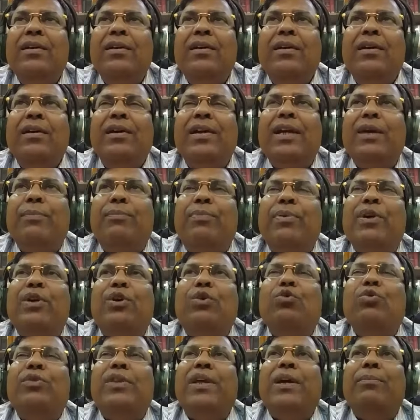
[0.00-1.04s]
refer
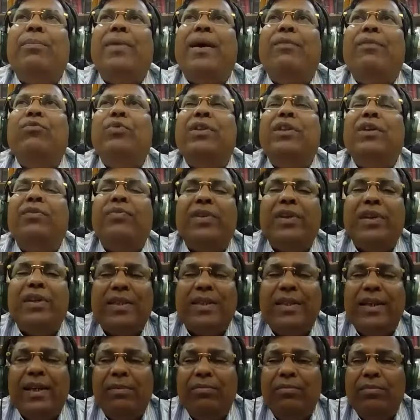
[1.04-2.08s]
to them with the first
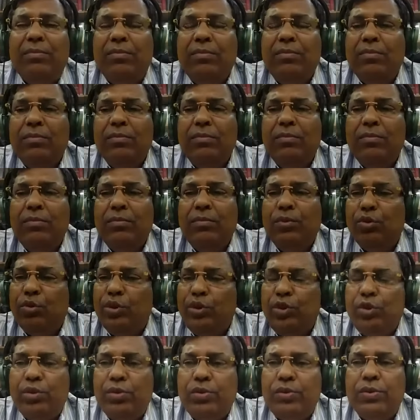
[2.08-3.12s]
name. No
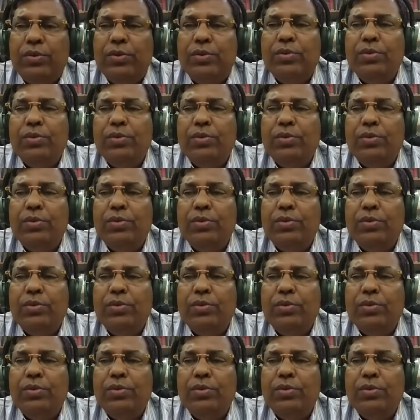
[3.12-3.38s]
issues.